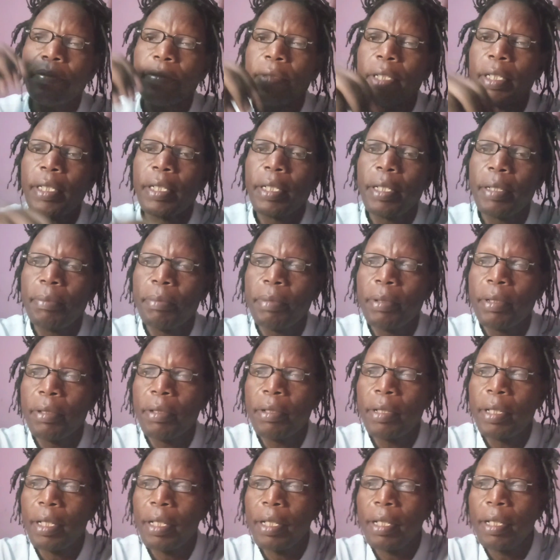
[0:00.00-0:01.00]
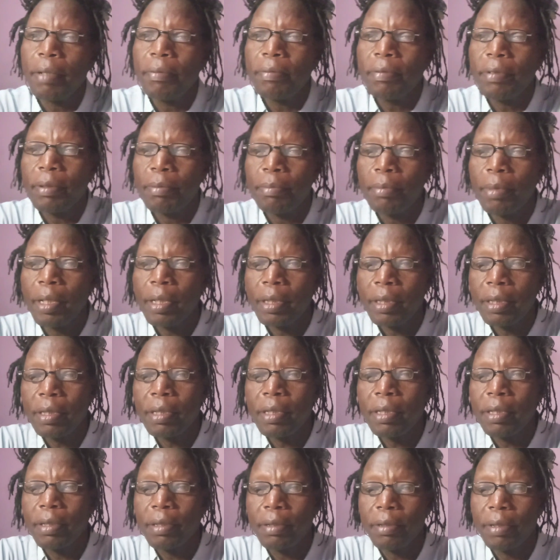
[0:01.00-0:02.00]
Area below a curve in
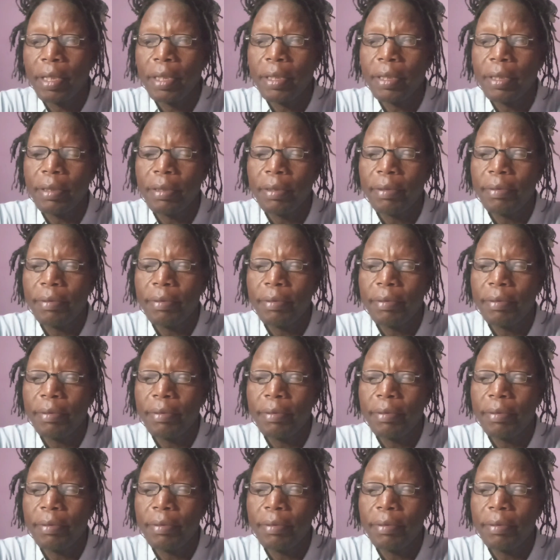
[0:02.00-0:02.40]
maths, right?